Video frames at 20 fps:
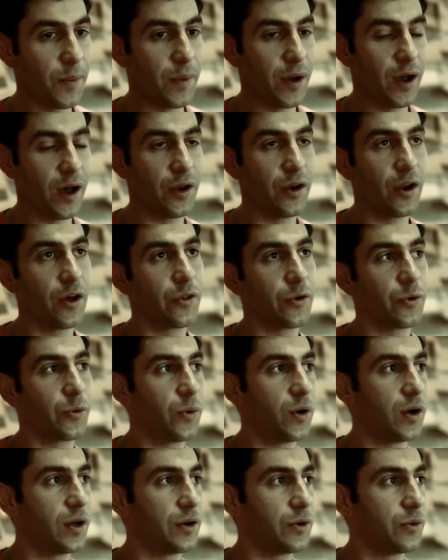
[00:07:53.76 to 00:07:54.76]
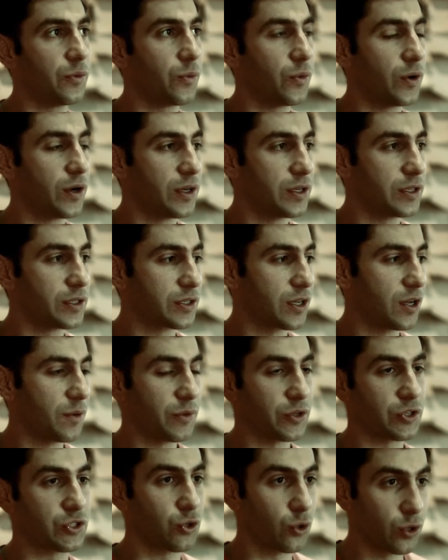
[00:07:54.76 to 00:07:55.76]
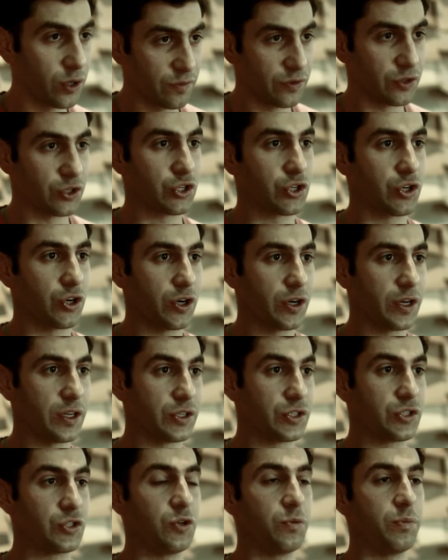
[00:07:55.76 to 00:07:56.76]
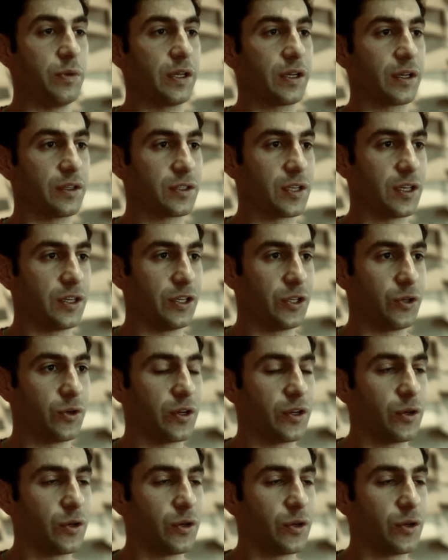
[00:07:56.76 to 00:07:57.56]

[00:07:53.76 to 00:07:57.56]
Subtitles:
Another one was the story of this shirt is to be continued, and